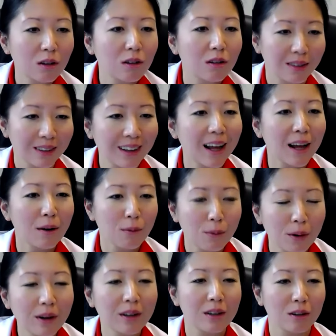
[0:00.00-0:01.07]
there's a lot of
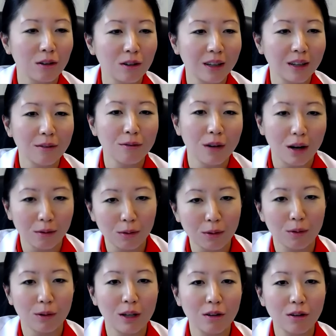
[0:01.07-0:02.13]
work usually involved
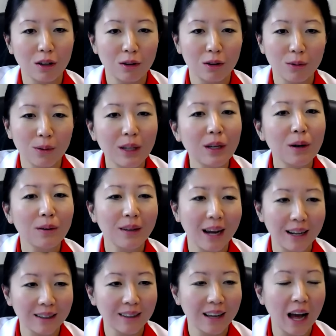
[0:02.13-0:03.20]
with research, and we know
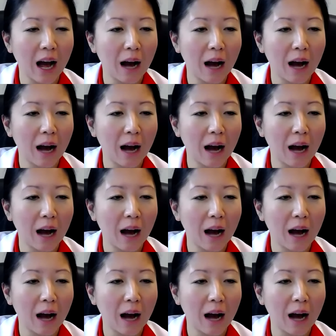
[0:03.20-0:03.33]
that.